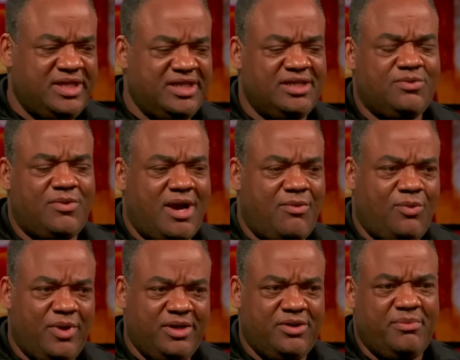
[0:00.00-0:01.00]
And this is where I
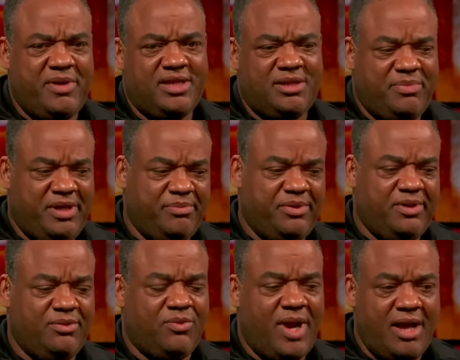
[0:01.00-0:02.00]
wonder about the
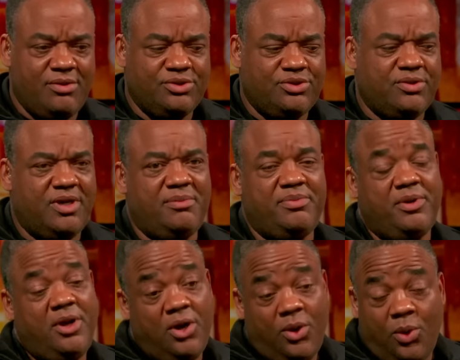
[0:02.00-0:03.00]
people around Trump
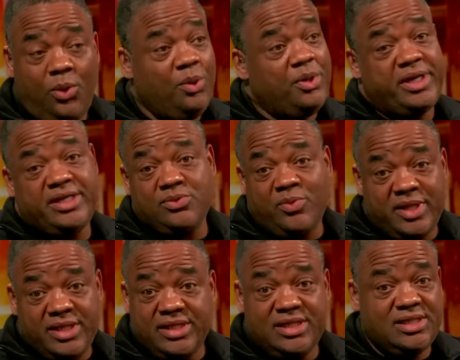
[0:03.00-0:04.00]
or his
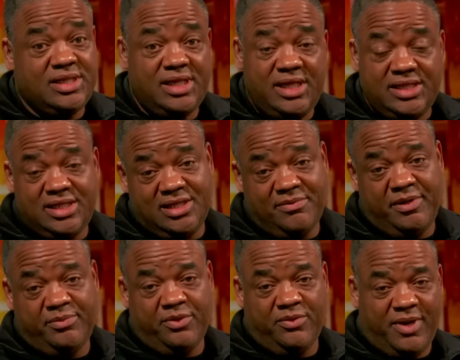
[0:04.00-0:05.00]
willingness to listen to
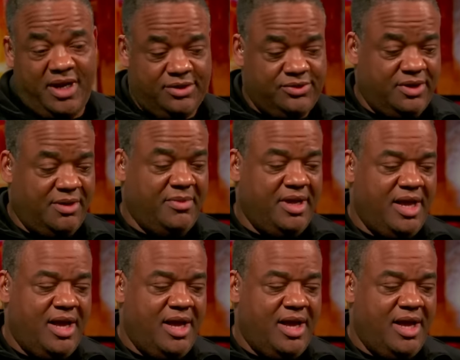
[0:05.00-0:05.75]
people around Trump.